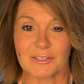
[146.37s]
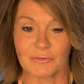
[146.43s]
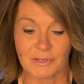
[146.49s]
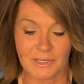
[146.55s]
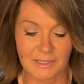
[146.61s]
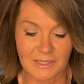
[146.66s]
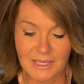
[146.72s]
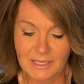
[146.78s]
So
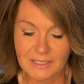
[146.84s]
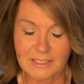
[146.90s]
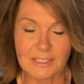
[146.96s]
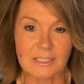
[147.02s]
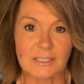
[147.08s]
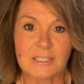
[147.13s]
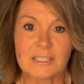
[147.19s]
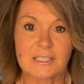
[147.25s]
I
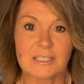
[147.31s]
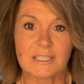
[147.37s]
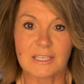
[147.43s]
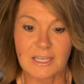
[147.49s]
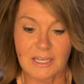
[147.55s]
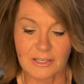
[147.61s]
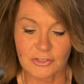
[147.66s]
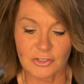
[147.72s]
did a
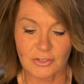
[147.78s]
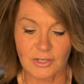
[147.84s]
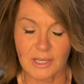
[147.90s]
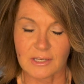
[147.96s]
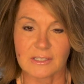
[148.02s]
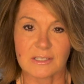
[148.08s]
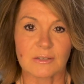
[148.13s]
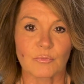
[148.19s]
listing
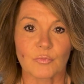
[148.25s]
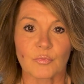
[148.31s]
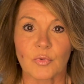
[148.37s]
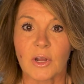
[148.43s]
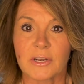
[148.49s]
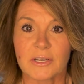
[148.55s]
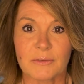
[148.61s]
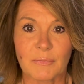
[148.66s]
contract,
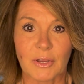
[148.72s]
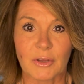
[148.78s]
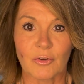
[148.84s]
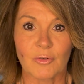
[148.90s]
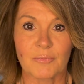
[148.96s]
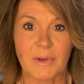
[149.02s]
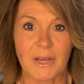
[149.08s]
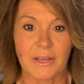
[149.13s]
brought in my
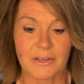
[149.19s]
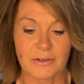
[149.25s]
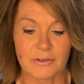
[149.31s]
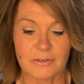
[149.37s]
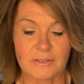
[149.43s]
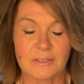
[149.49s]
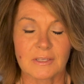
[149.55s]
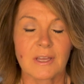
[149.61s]
own
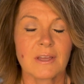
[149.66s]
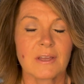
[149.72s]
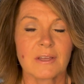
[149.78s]
buyers,